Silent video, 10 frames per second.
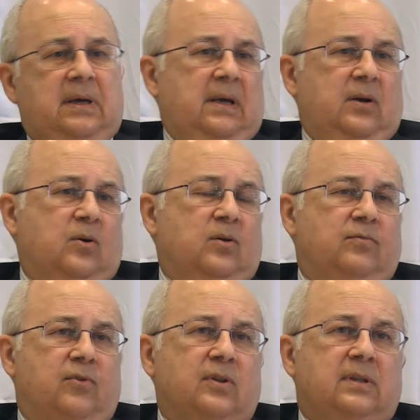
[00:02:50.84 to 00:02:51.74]
in
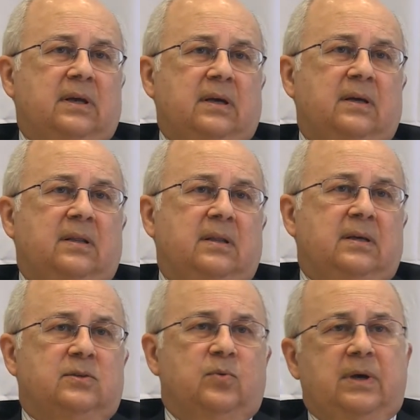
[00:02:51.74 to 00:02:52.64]
confronting
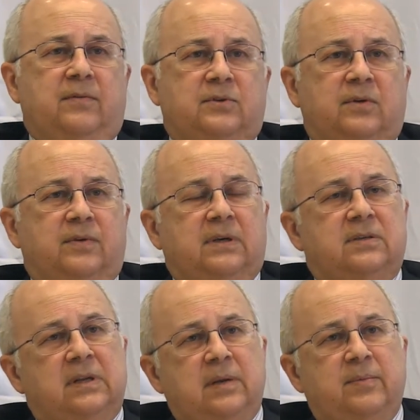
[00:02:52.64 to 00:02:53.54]
these waves of
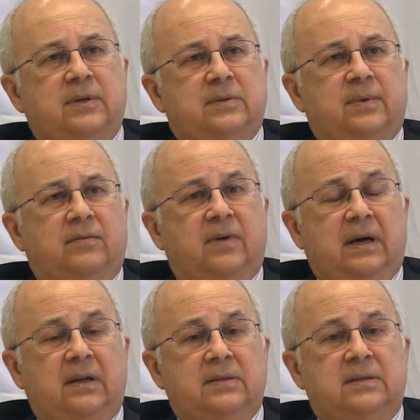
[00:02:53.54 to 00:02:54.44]
extremism and
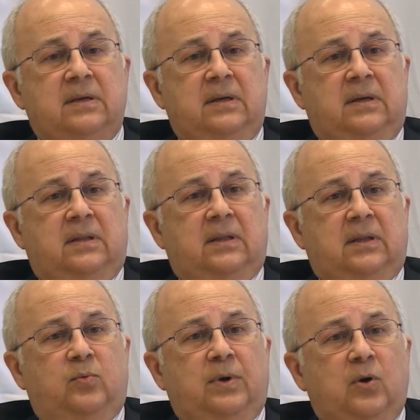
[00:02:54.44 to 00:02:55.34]
violence
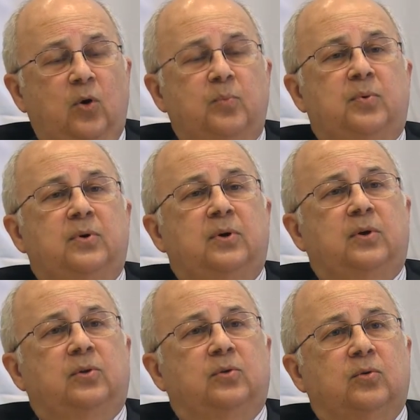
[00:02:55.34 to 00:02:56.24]
that we hope
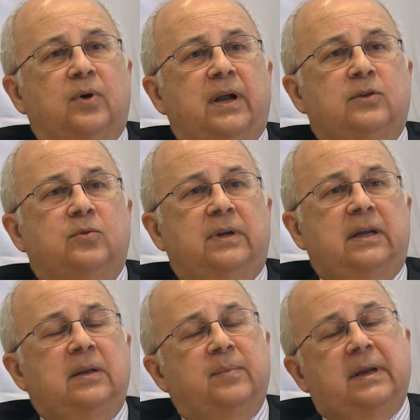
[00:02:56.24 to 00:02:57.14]
to gradually
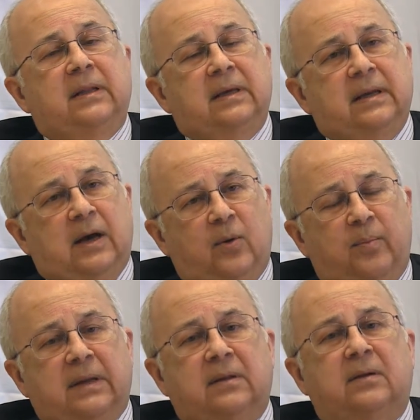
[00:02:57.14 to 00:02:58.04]
eliminate in our
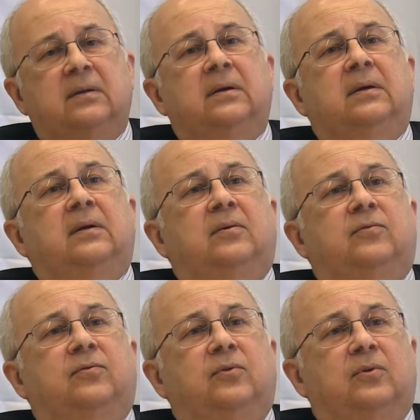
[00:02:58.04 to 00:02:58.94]
battle
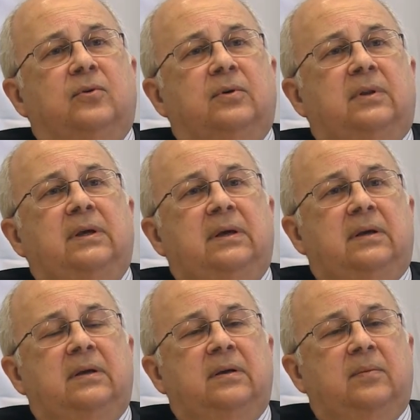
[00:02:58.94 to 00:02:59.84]
for
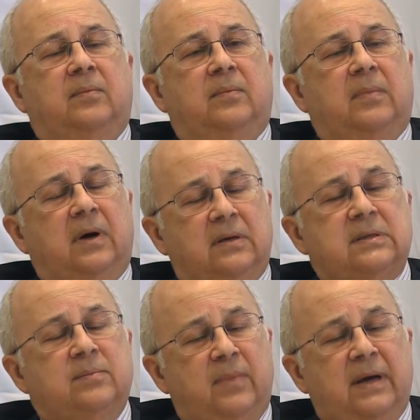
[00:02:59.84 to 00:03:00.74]
the
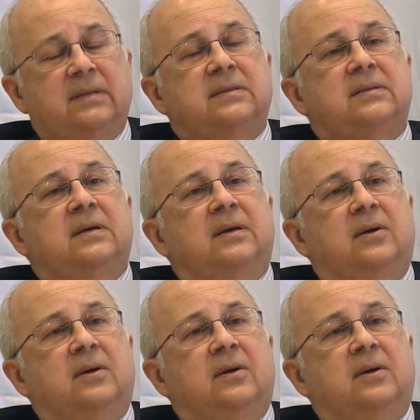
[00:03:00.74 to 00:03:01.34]
hearts and minds